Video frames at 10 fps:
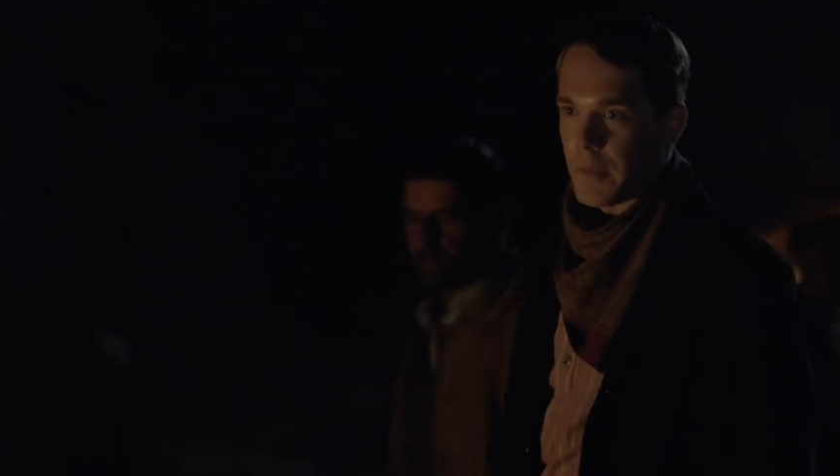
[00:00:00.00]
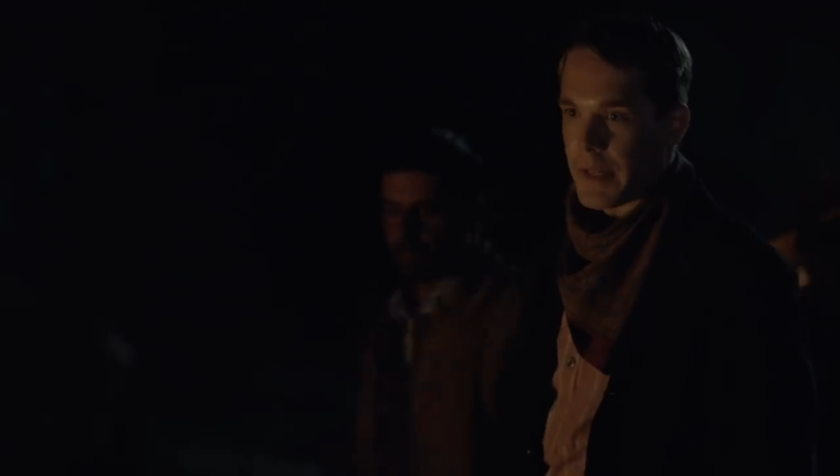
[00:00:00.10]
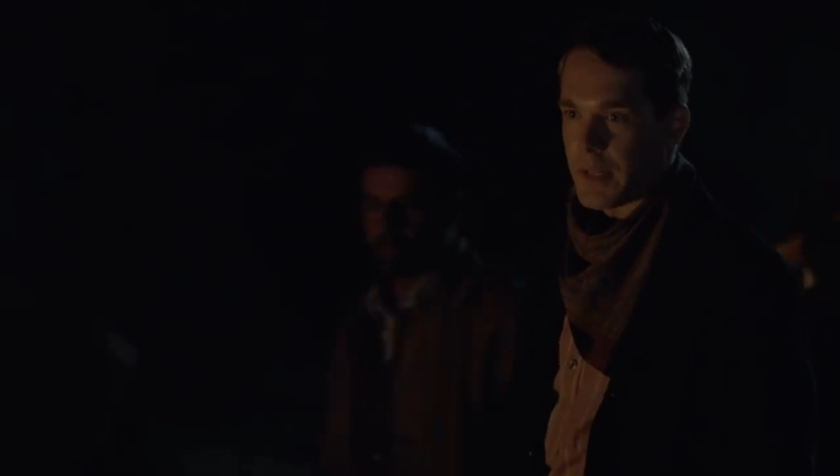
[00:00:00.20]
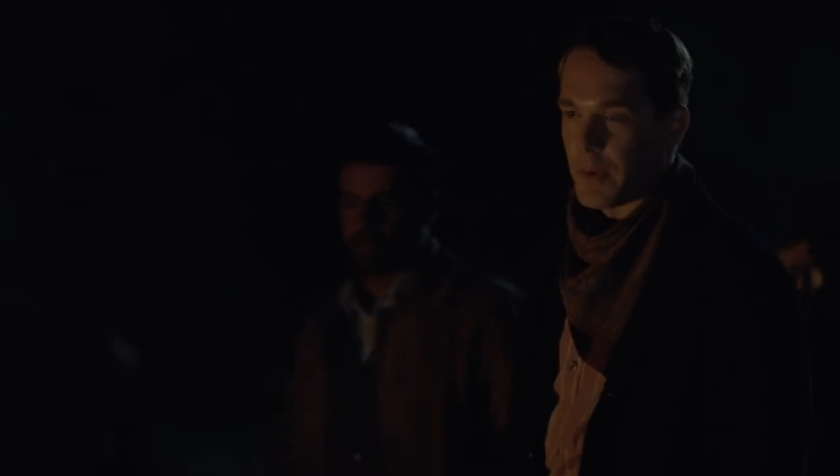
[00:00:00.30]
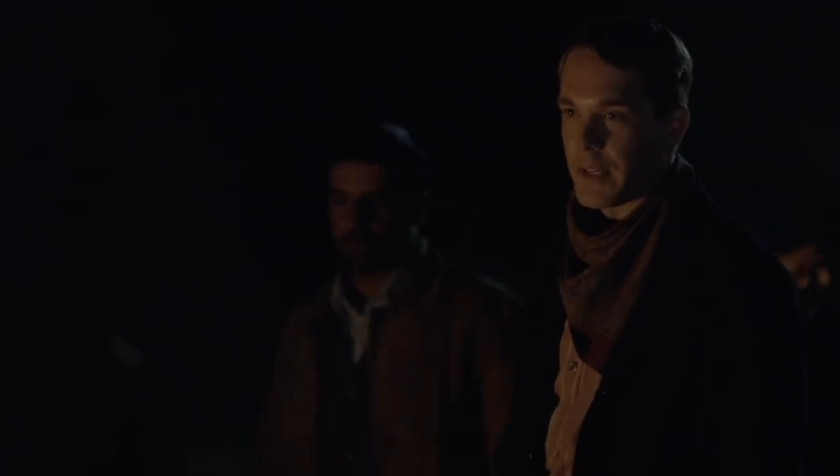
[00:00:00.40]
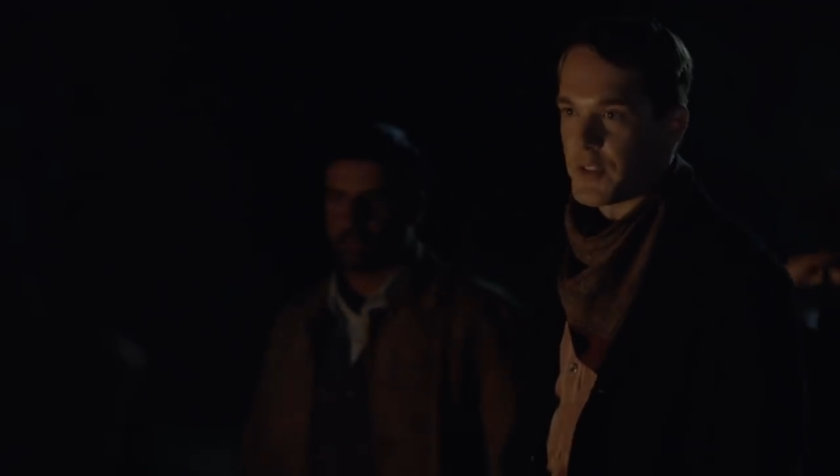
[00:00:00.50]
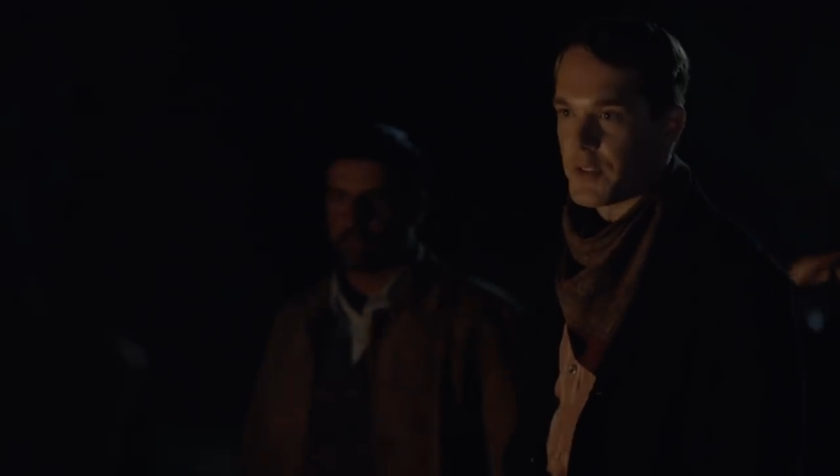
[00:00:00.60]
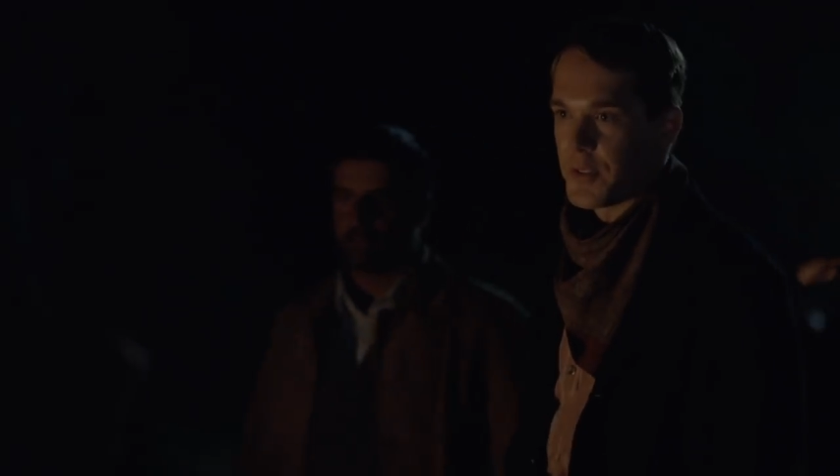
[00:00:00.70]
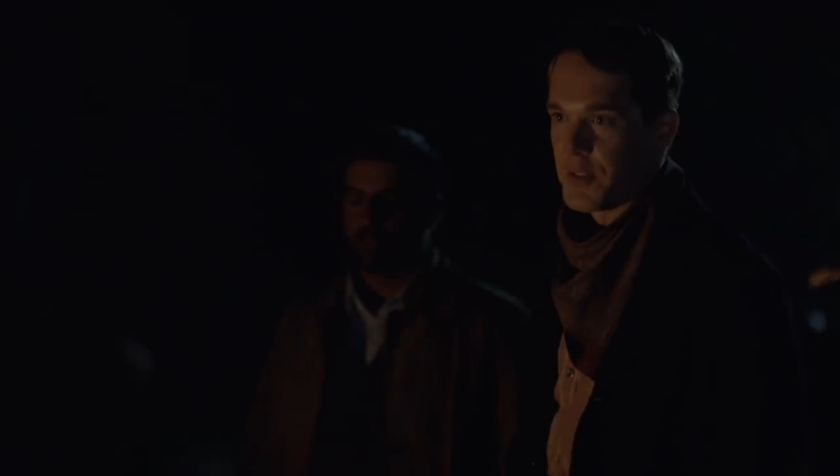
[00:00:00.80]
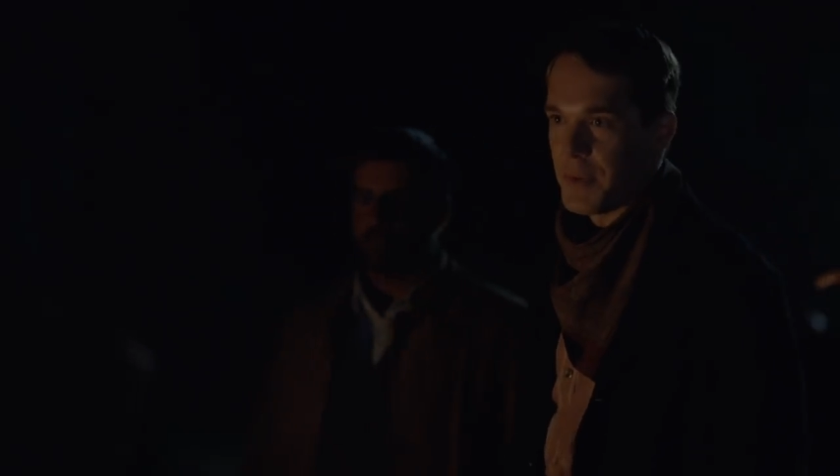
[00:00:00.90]
guest even
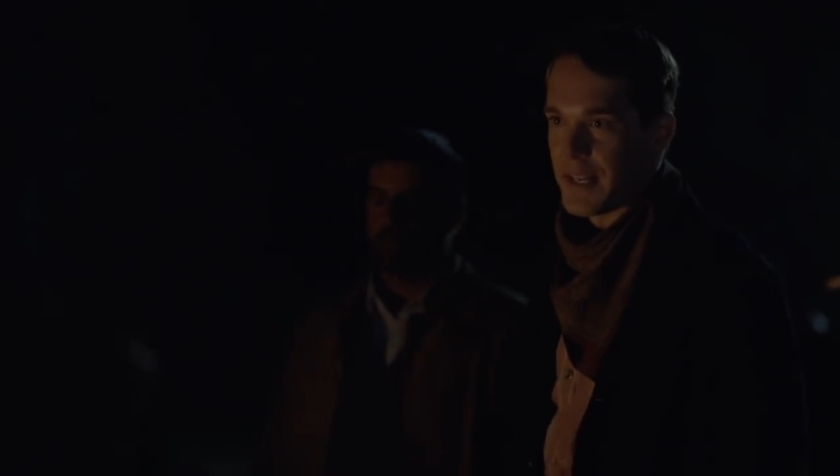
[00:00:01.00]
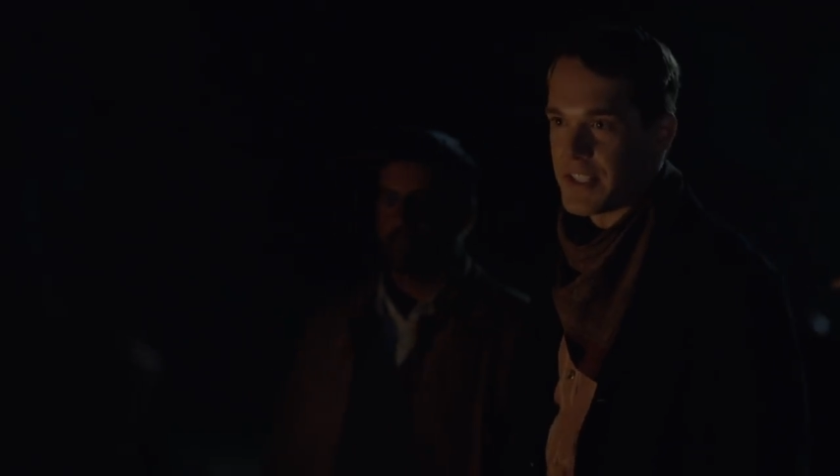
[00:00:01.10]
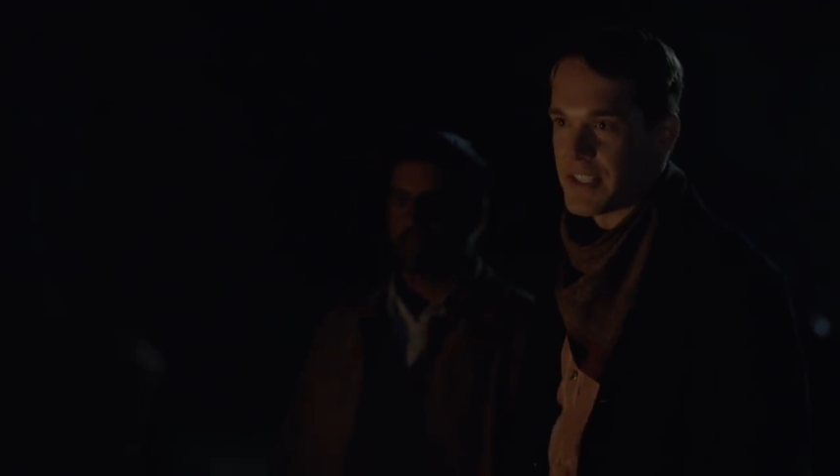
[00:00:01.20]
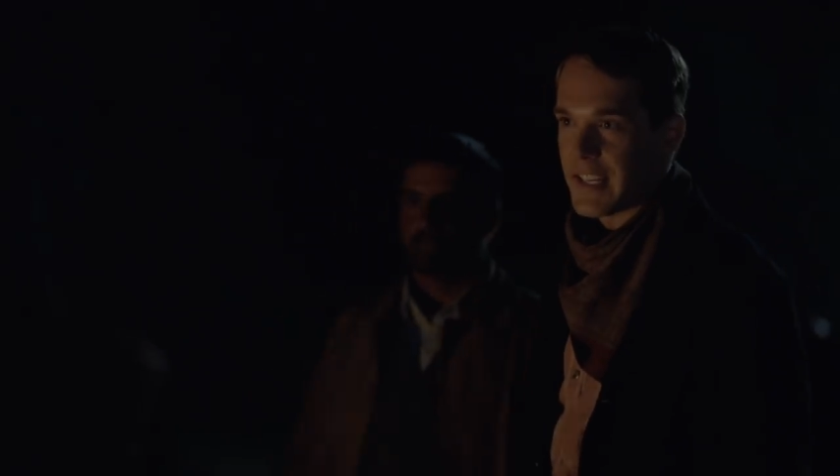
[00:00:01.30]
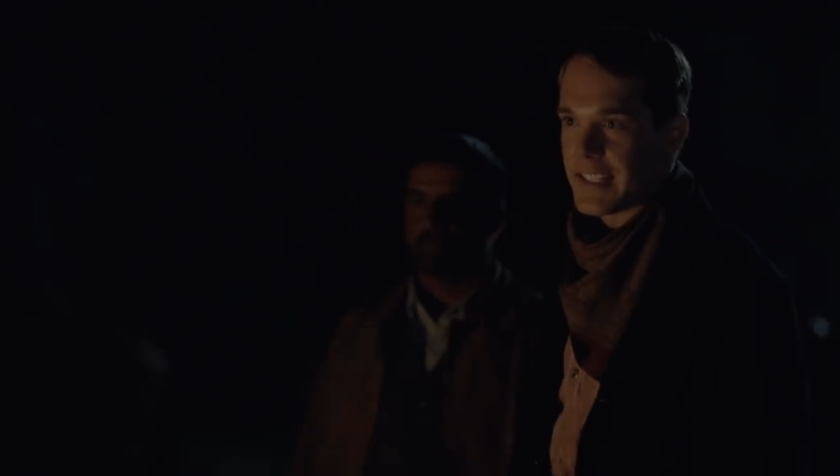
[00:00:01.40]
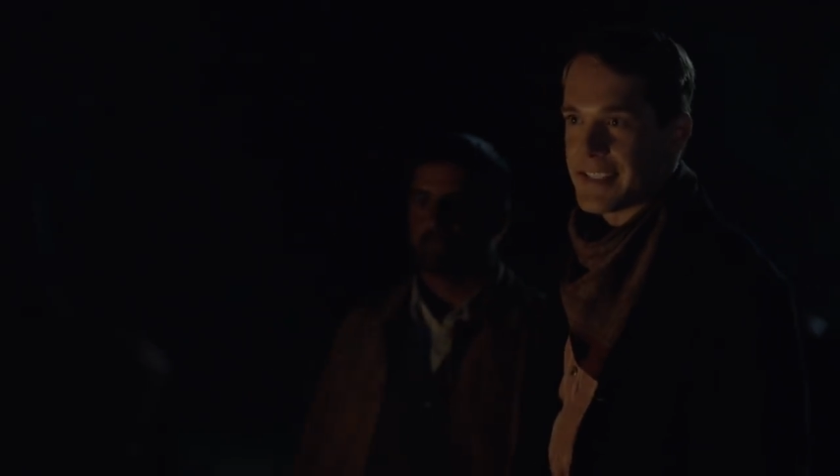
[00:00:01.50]
approaches William in season